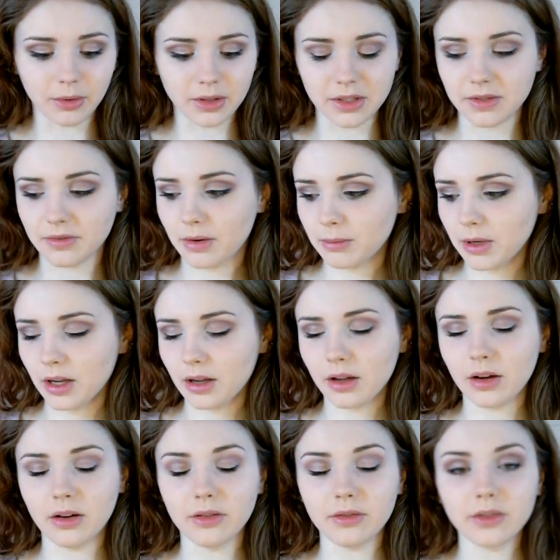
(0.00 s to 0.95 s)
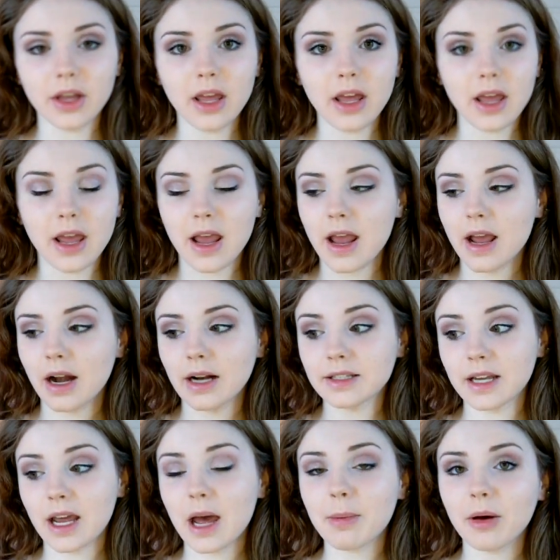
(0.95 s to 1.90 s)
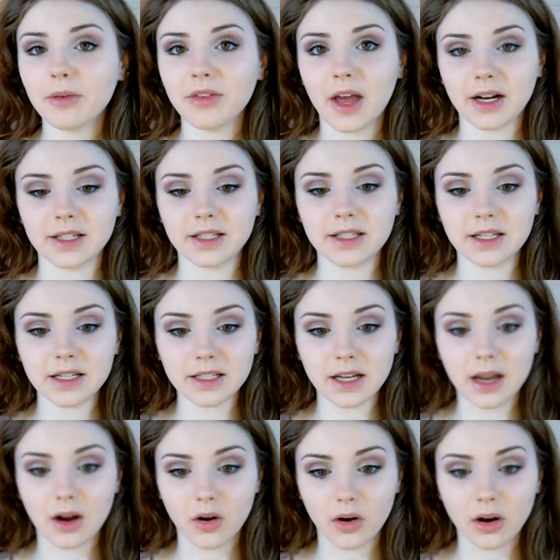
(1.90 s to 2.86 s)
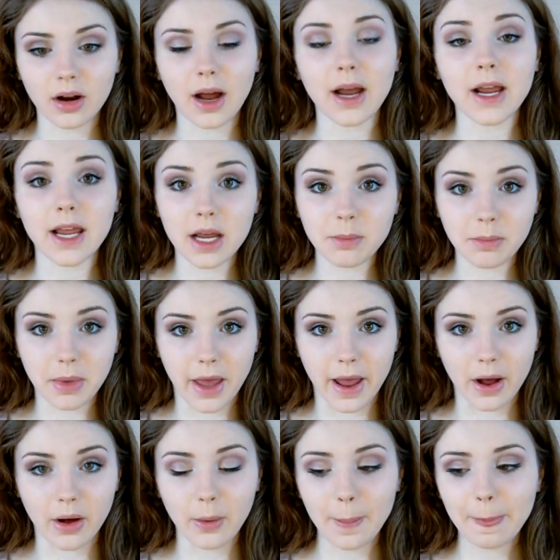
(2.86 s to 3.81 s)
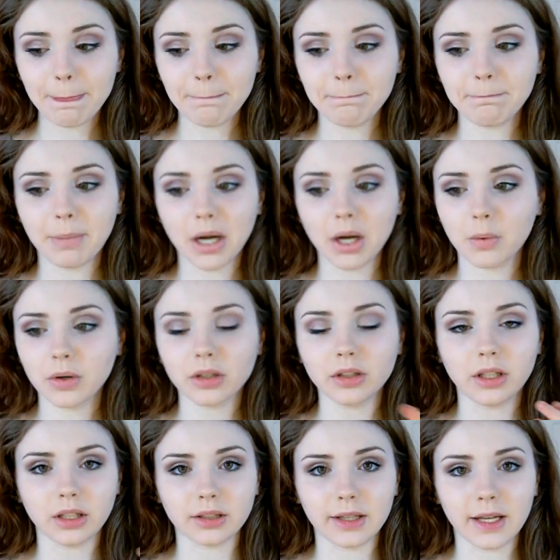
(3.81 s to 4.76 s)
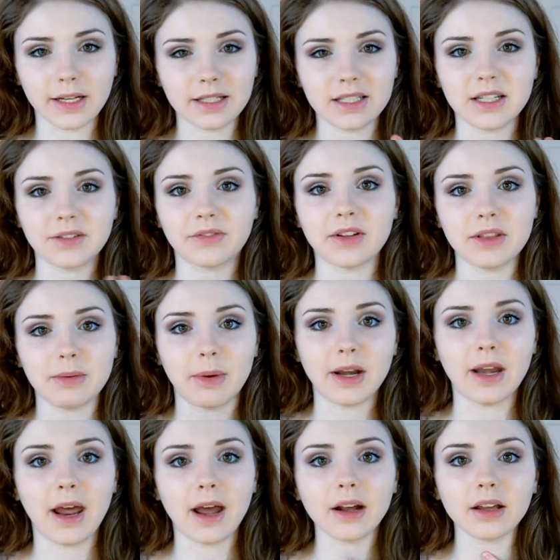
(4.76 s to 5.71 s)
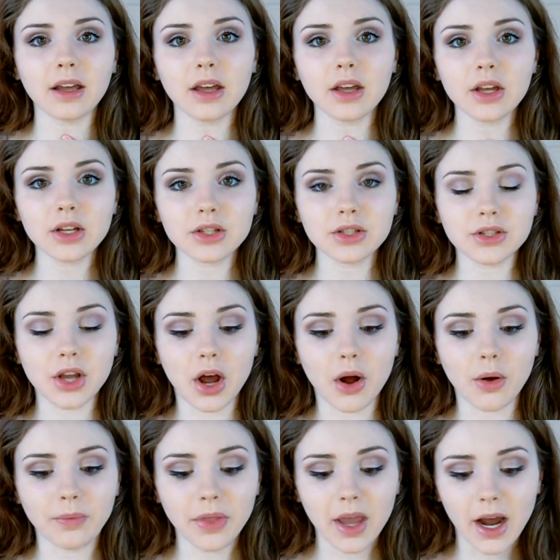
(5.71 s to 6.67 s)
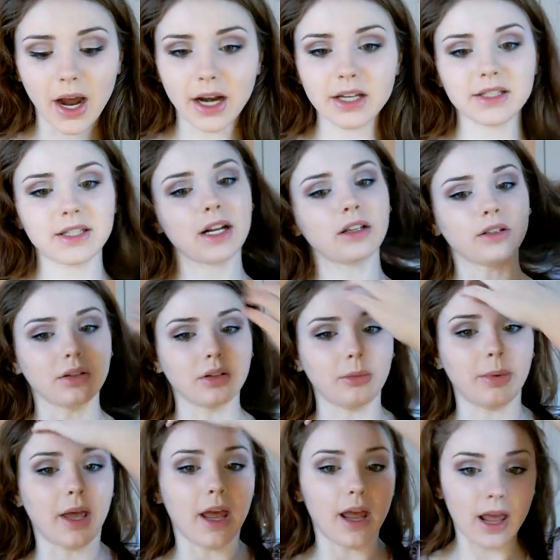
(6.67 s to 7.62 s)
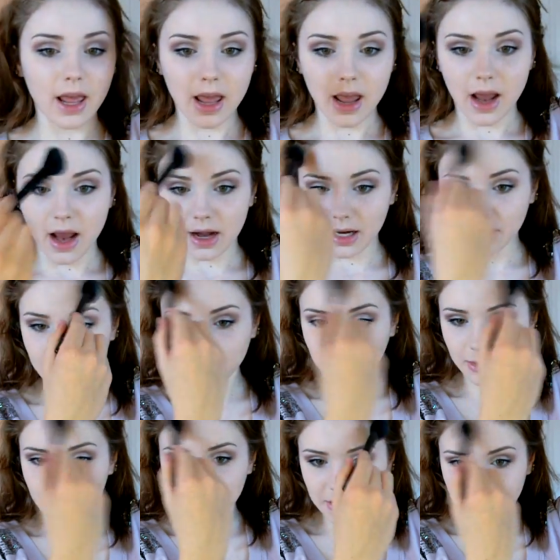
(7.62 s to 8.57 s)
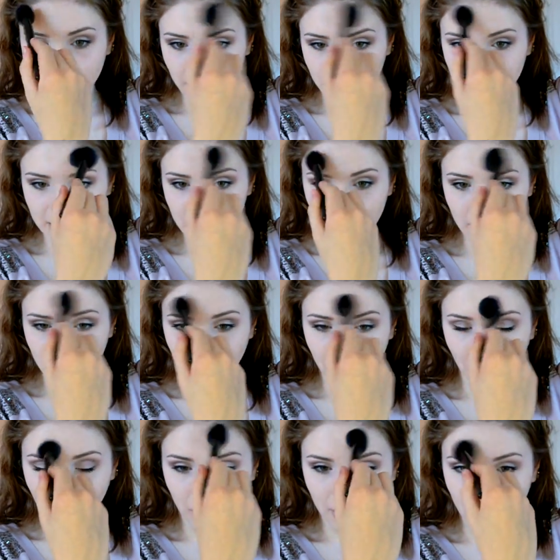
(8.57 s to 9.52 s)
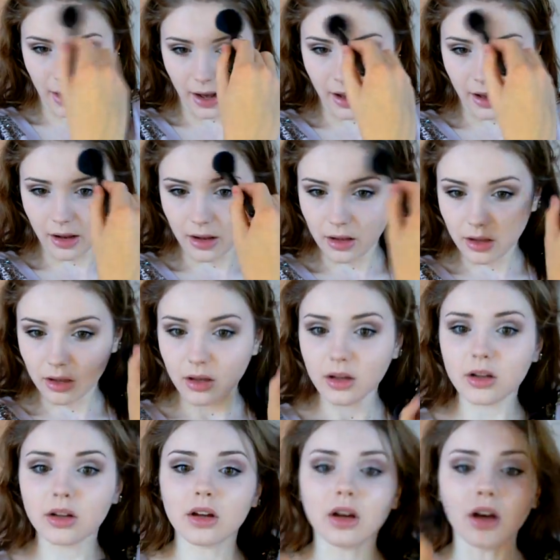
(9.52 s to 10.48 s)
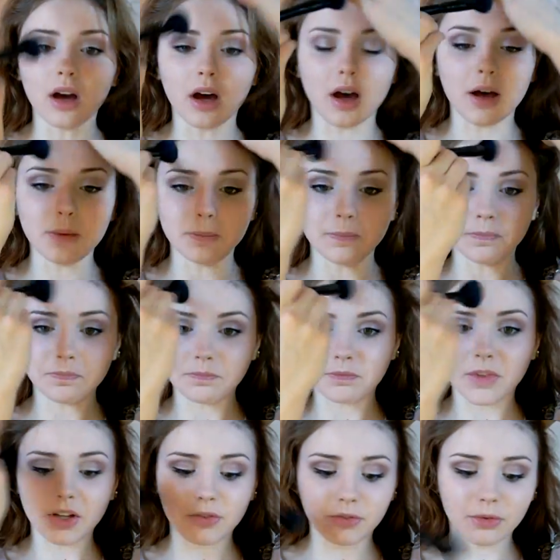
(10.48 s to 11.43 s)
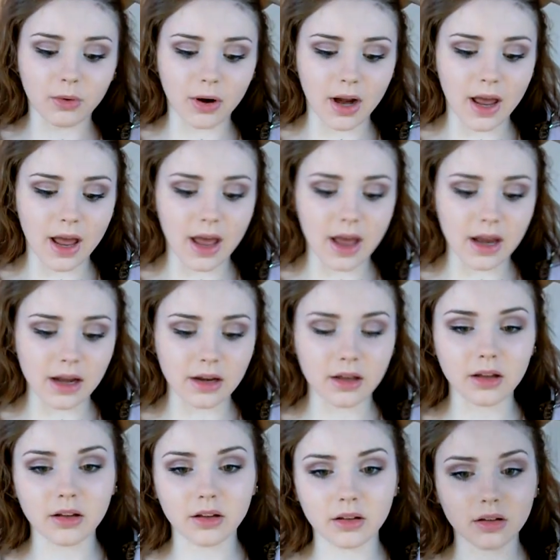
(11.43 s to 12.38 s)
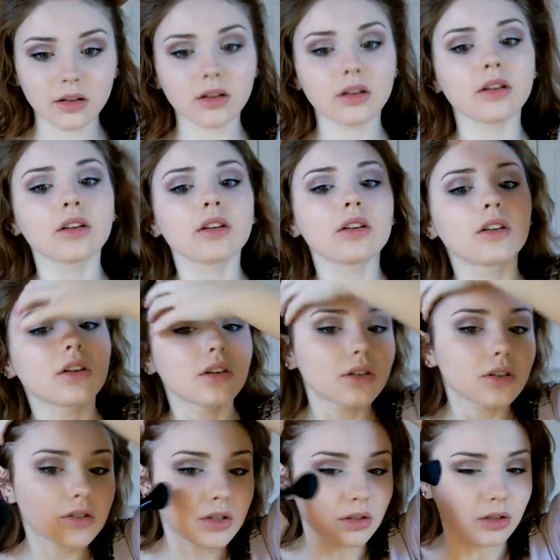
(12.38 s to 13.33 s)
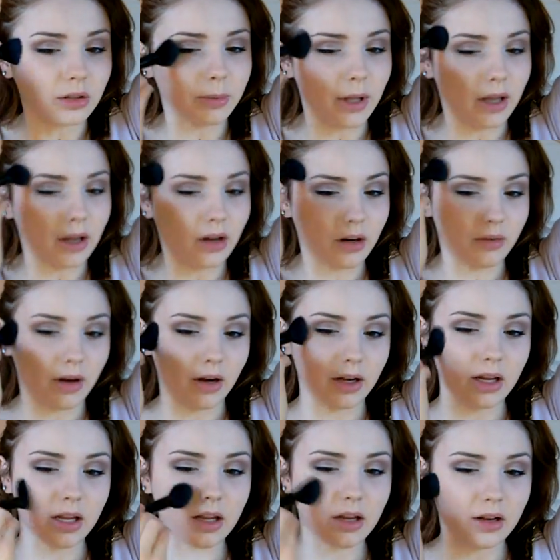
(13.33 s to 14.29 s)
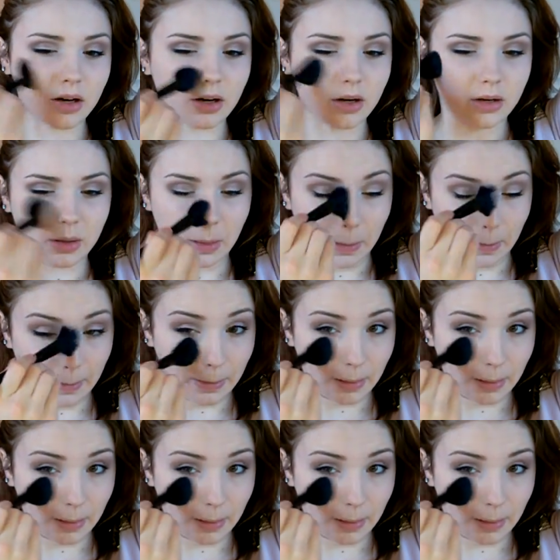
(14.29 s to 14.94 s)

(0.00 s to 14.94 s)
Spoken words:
Where's this from? Yeah, e.l.f. And I tap off the excess because I am pale, but I don't want to look, different than my neck. So, I just take a little bit, and I just normally just focus it, on my, forehead, just a little bit around here.